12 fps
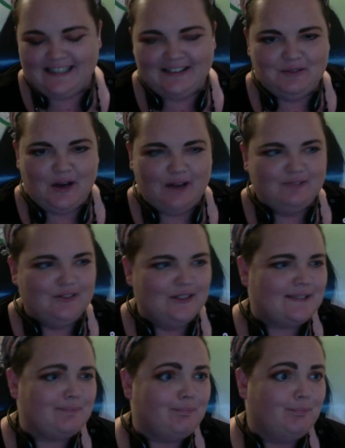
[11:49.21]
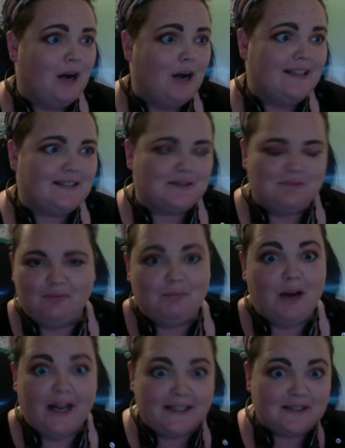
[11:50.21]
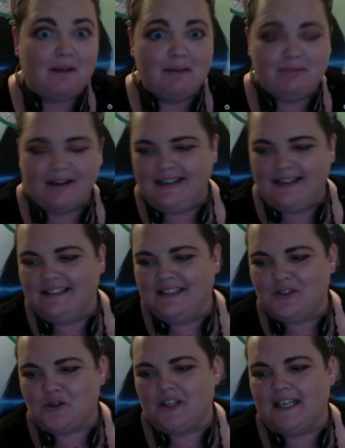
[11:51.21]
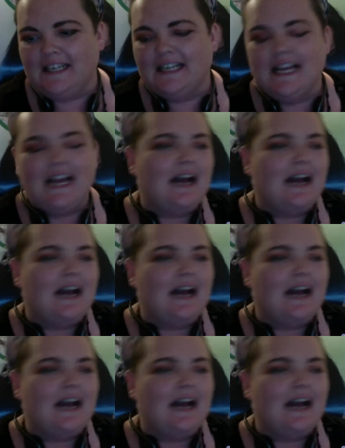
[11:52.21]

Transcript: I've got some mites on my brain, literally.